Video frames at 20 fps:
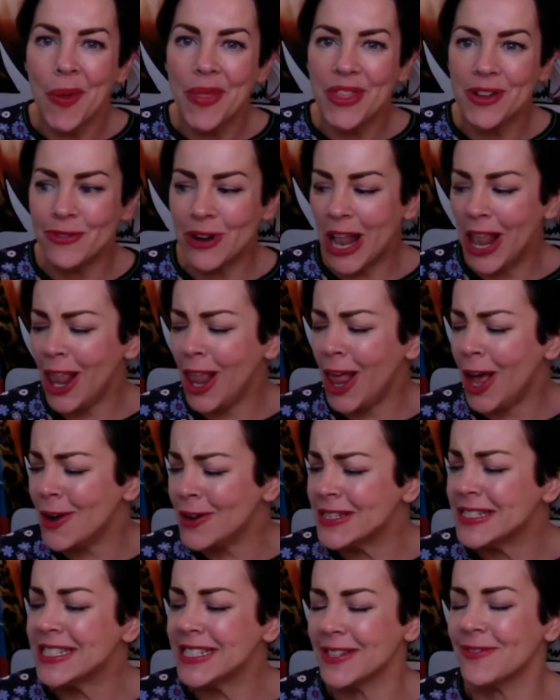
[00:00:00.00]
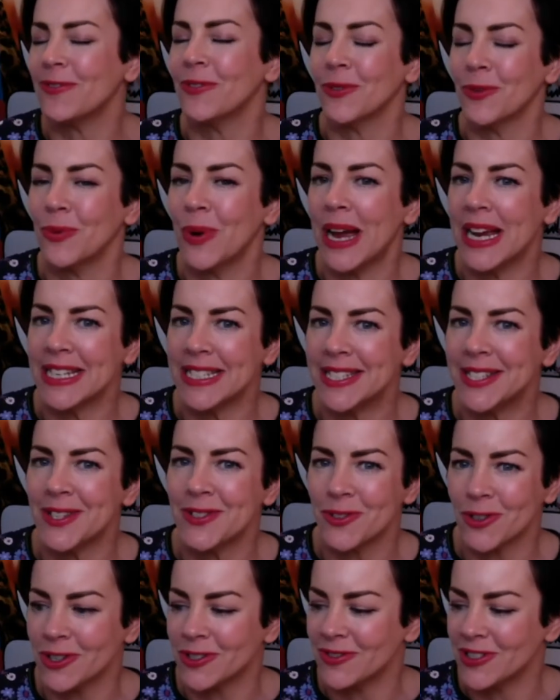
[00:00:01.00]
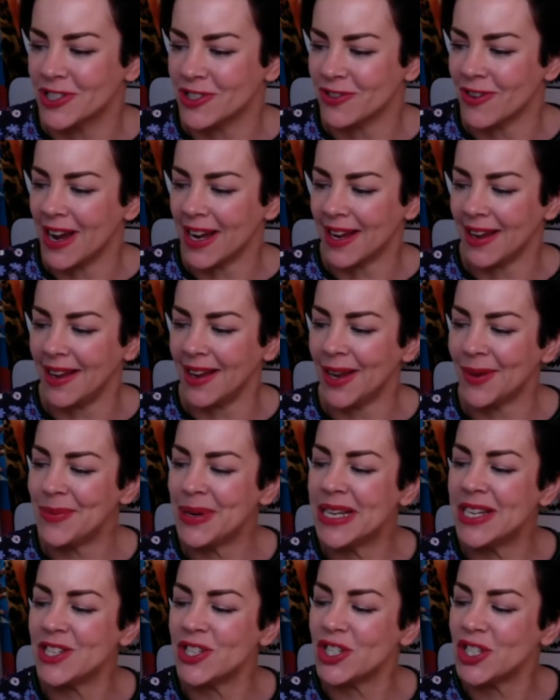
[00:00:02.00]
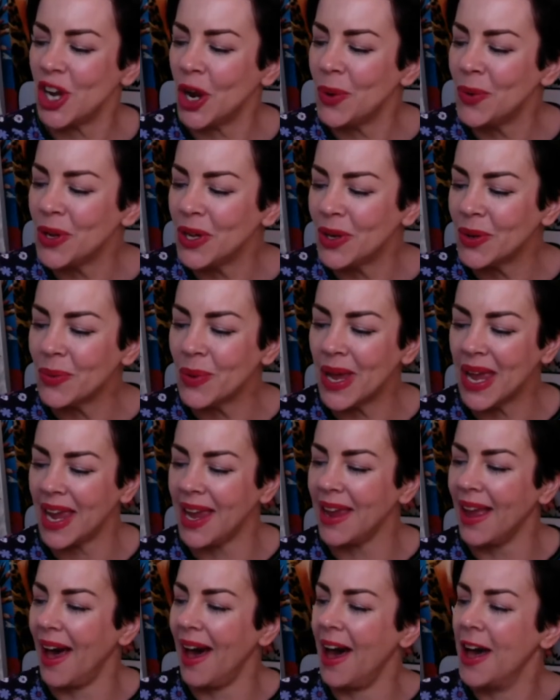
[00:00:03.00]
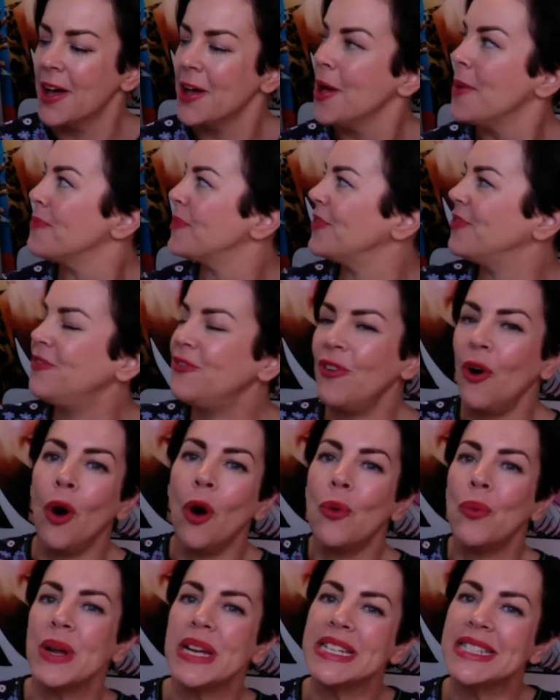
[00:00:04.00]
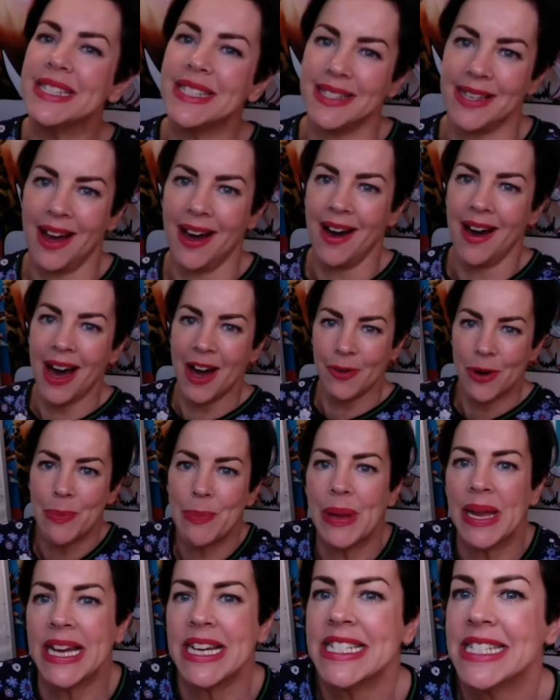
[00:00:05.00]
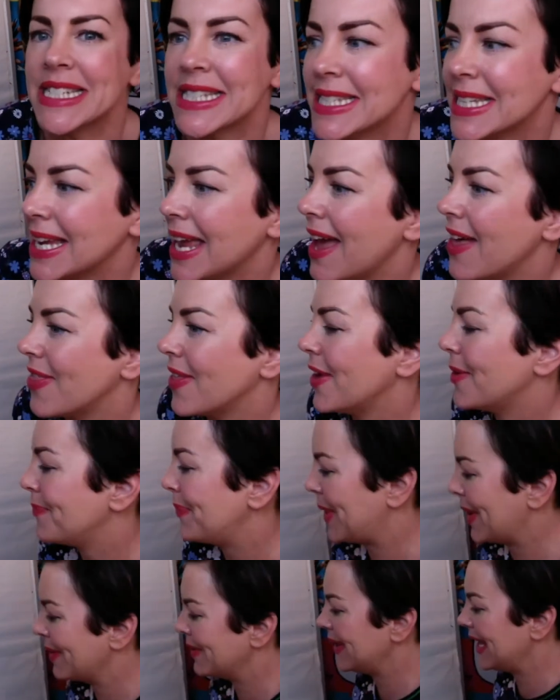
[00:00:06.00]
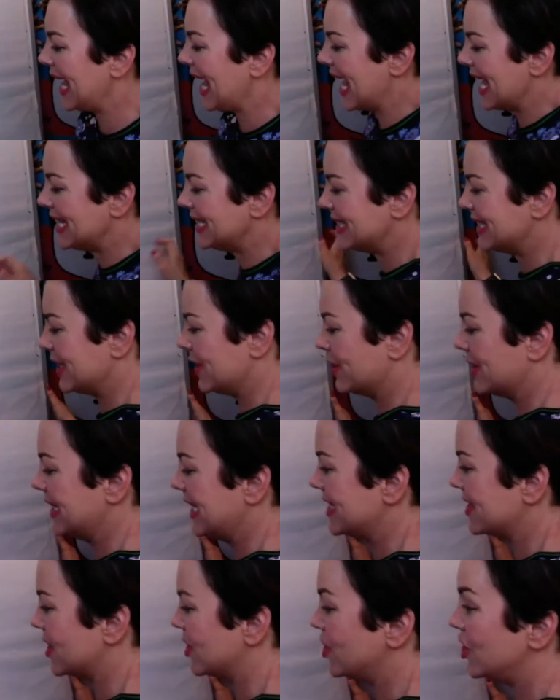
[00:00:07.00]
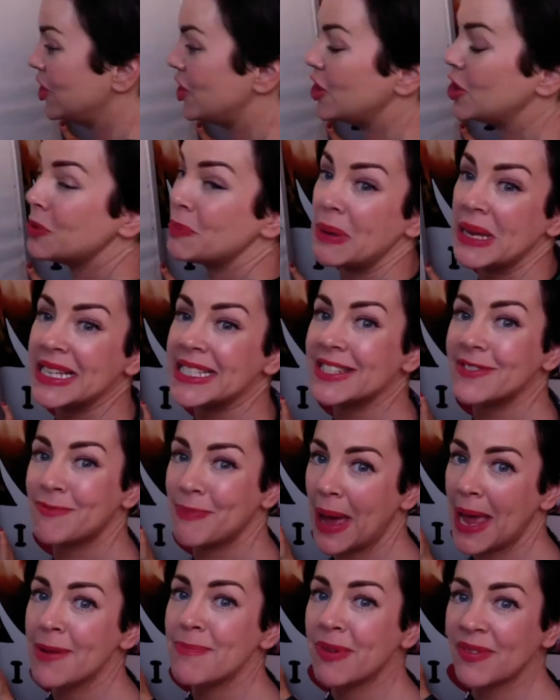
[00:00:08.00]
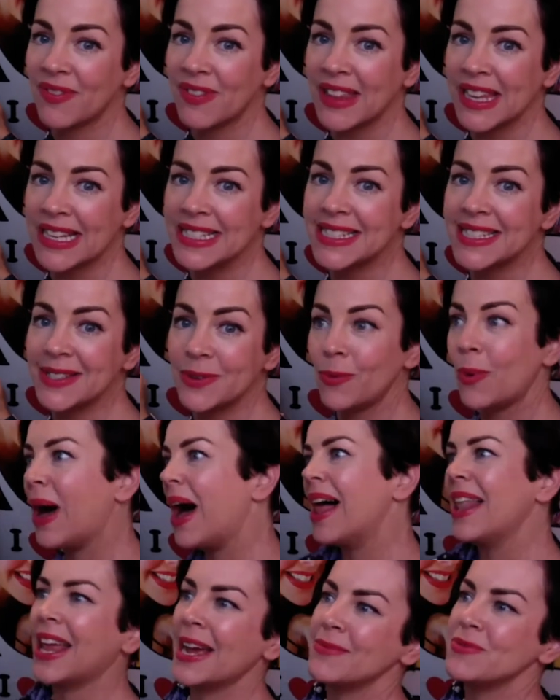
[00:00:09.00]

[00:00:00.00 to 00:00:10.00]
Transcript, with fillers: there are loads of different ways to draw a dragon. I'm going to show you here before we start our picture together. Okay, so you'll need a new piece of paper for this. So while I'm